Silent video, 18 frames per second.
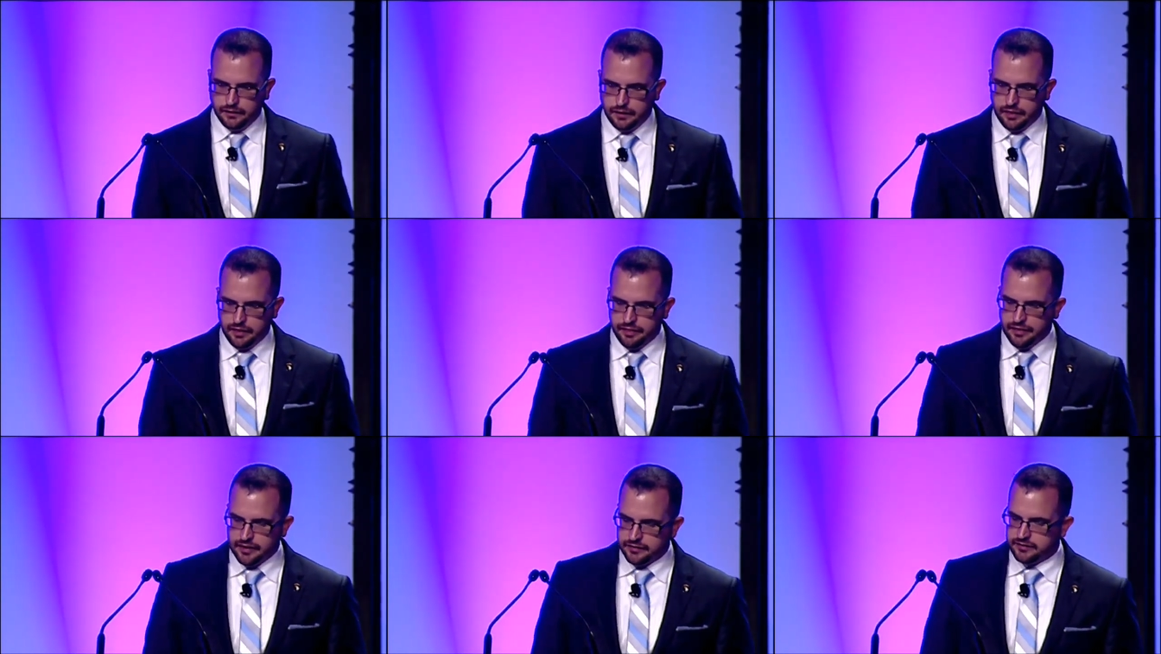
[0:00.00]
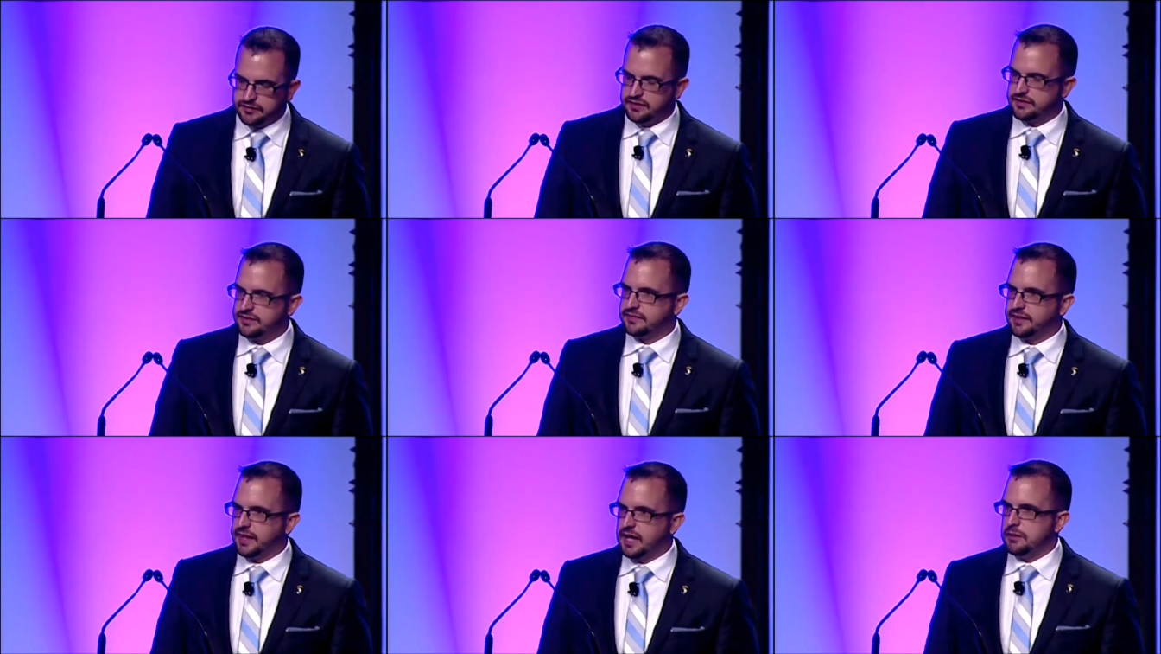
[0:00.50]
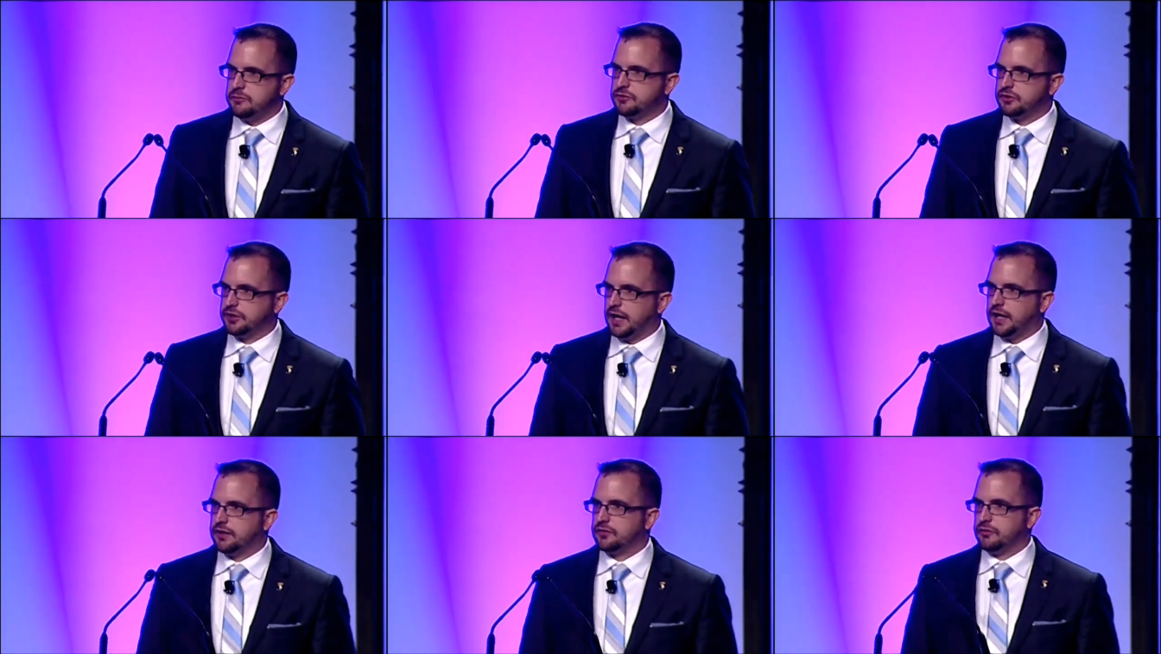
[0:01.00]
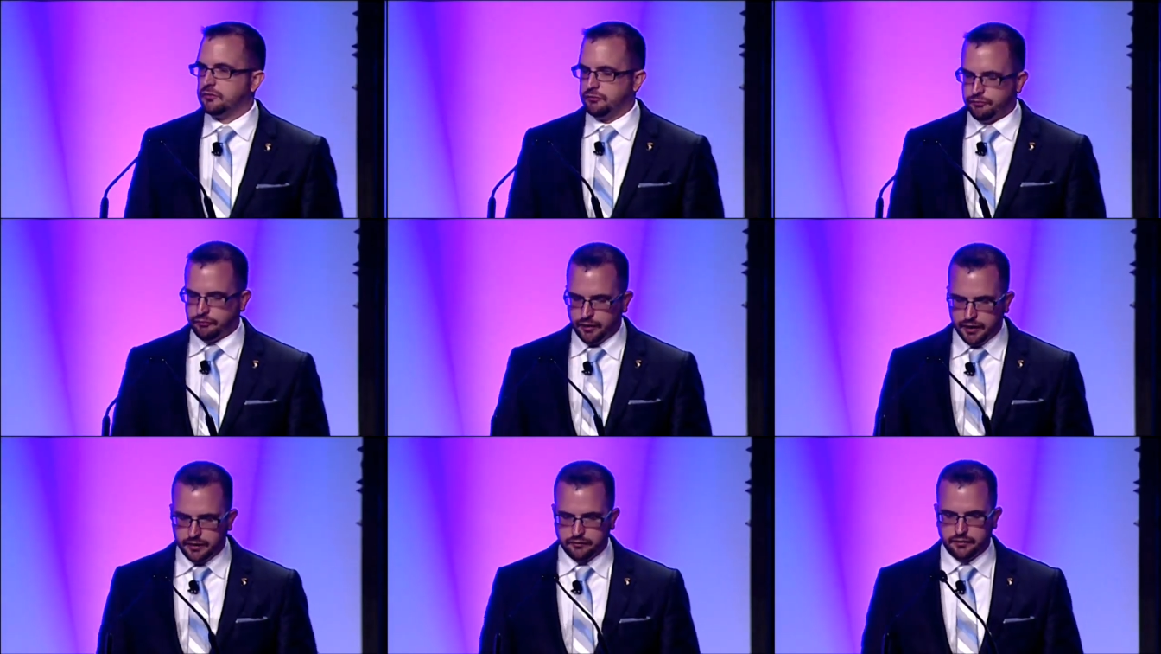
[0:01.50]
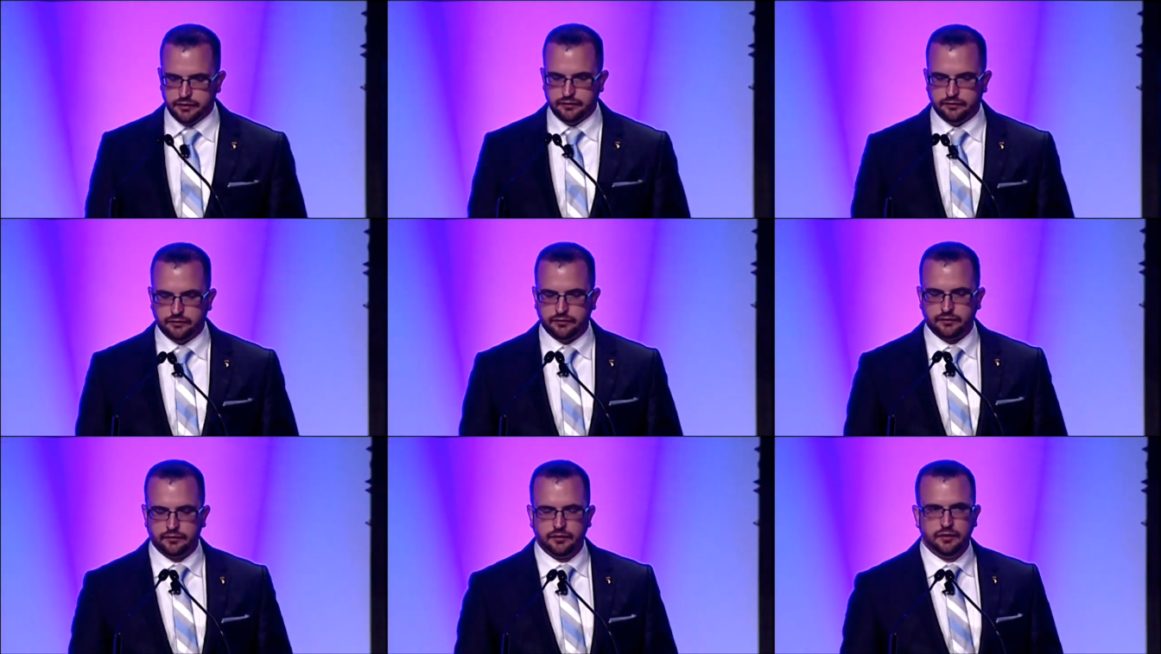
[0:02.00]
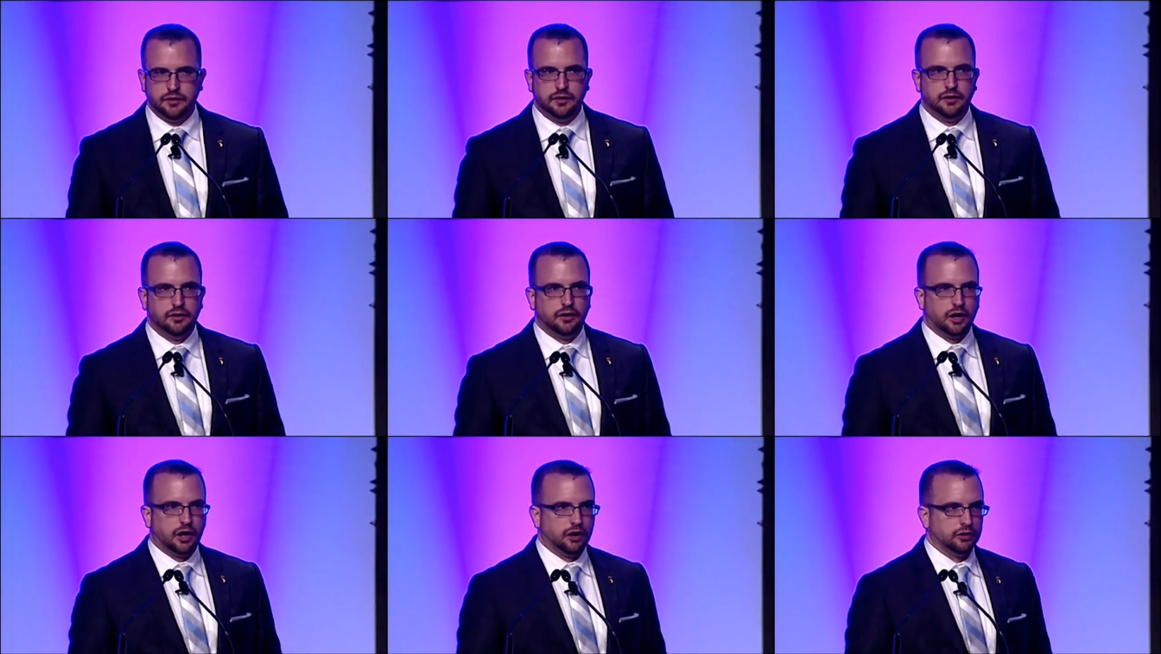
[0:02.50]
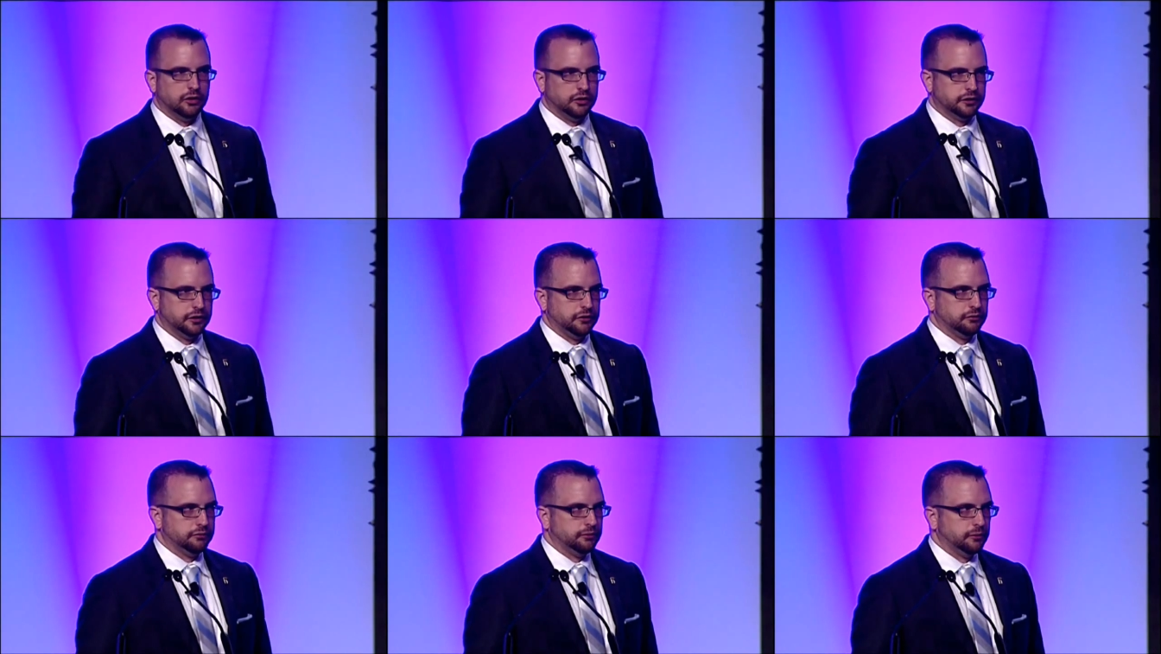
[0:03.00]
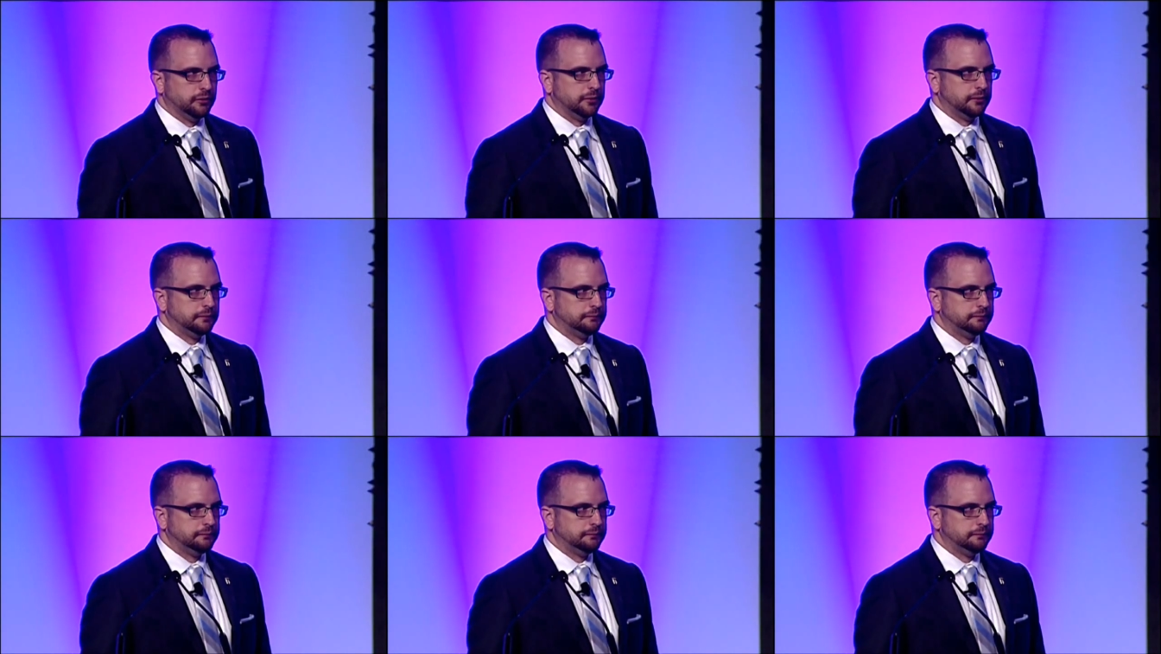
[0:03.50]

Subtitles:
This is the same chance veterans are looking for.